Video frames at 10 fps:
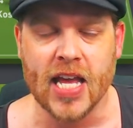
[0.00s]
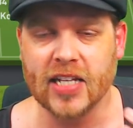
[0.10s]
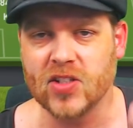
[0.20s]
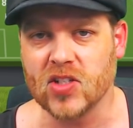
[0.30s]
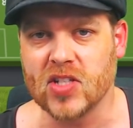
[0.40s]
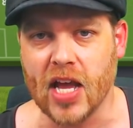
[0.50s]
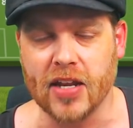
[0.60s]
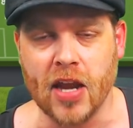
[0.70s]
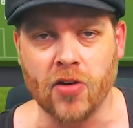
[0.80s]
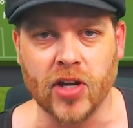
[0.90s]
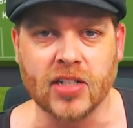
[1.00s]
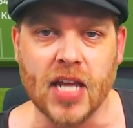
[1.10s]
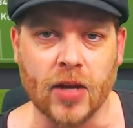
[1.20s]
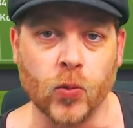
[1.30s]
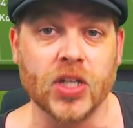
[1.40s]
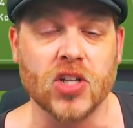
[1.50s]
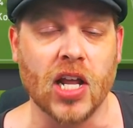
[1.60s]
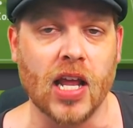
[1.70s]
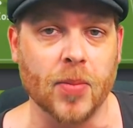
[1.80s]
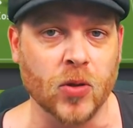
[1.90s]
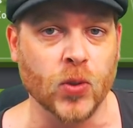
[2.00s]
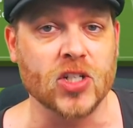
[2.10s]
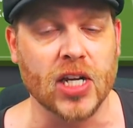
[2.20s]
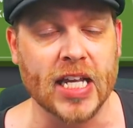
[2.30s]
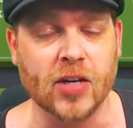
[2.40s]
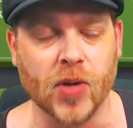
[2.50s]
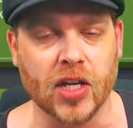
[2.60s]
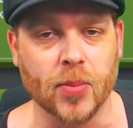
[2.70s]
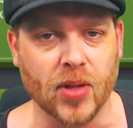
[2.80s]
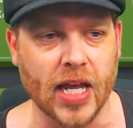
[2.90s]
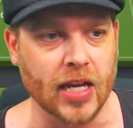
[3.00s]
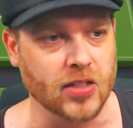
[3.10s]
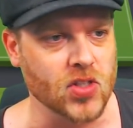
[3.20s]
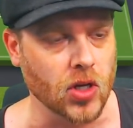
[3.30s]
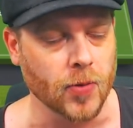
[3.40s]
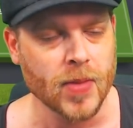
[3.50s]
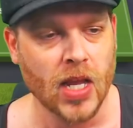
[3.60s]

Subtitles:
is to start narrowing down which club and which league we're going to play in. So